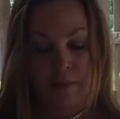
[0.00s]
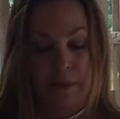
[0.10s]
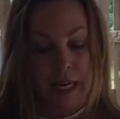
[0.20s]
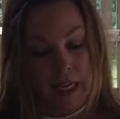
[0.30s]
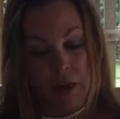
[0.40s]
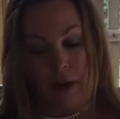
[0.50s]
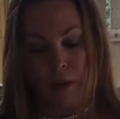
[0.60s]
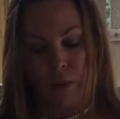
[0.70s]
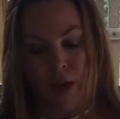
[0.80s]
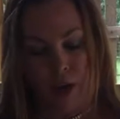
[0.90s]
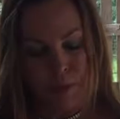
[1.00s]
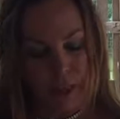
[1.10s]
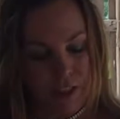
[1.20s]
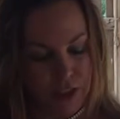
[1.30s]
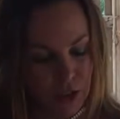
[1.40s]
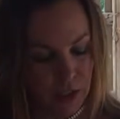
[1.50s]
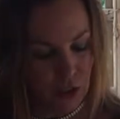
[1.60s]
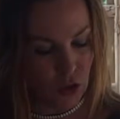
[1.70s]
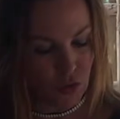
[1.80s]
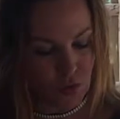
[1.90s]
But anyway, we hope that you're doing
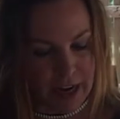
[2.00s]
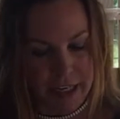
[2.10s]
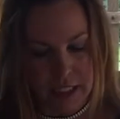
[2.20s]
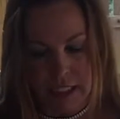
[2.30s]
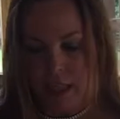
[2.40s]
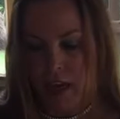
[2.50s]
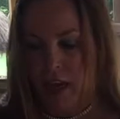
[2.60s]
great.